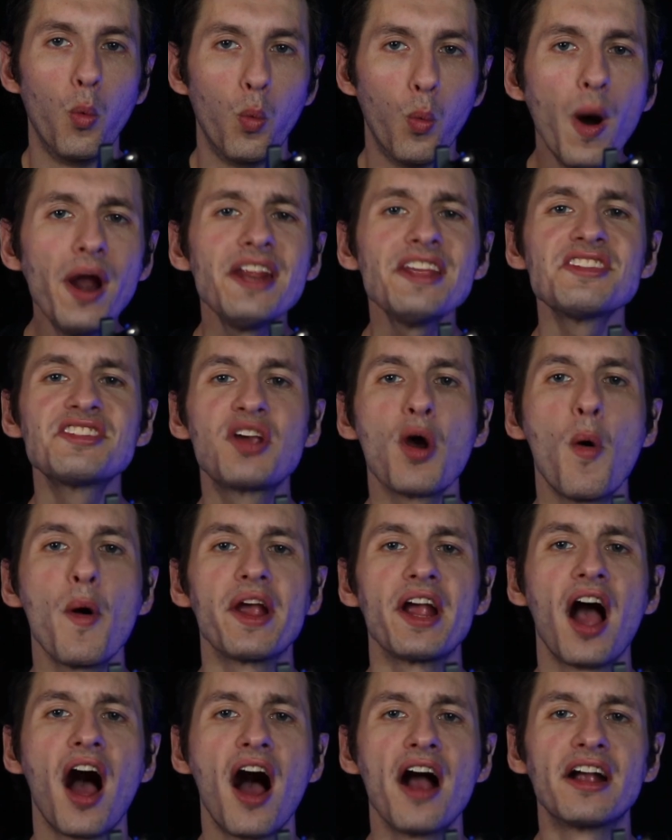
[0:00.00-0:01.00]
What is
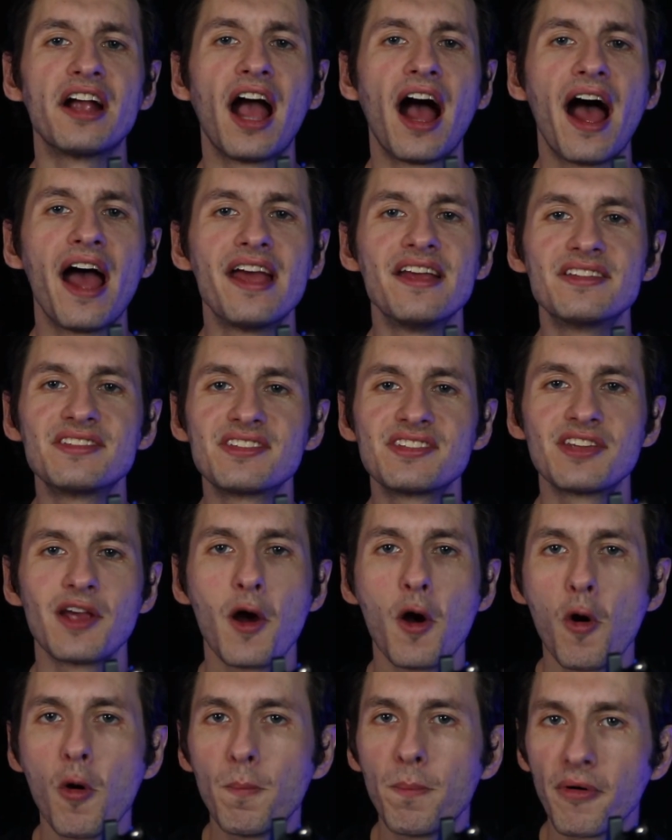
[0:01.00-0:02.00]
going on, guys?
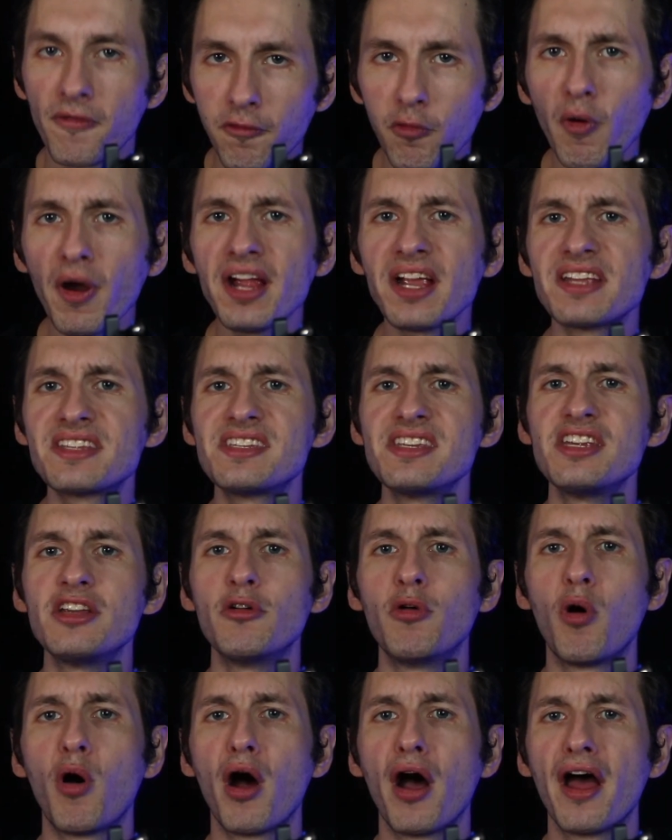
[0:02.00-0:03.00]
So before I
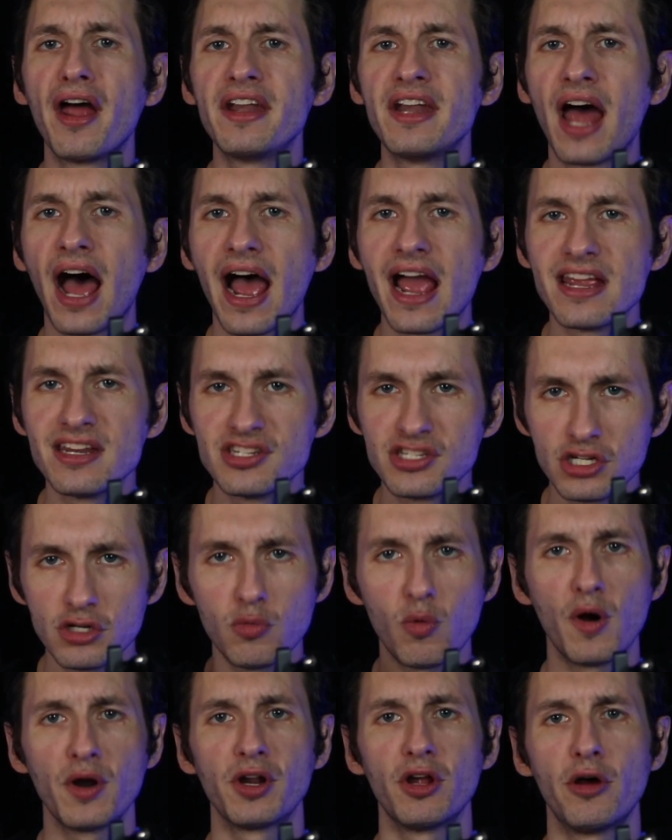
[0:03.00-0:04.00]
continue on, I do
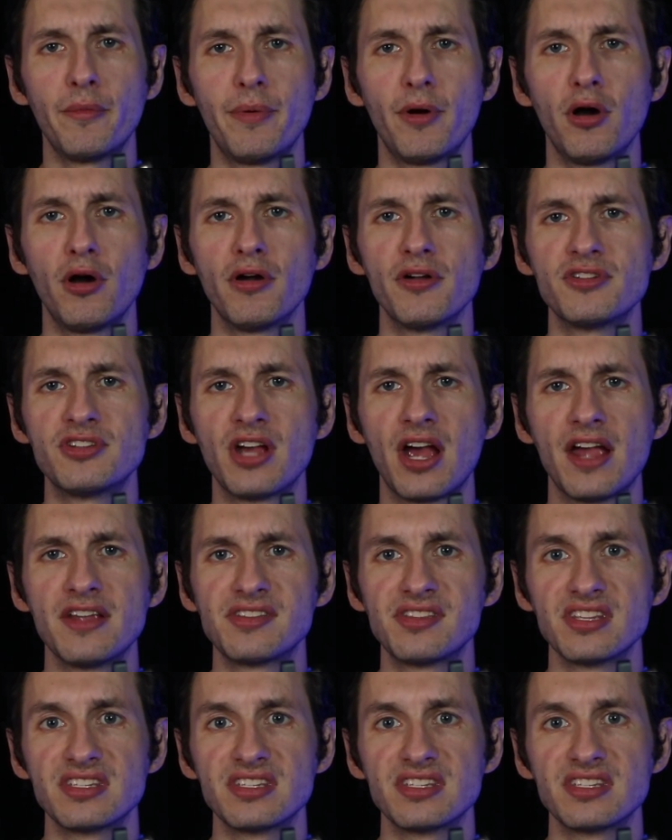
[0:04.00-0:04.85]
want to apologize.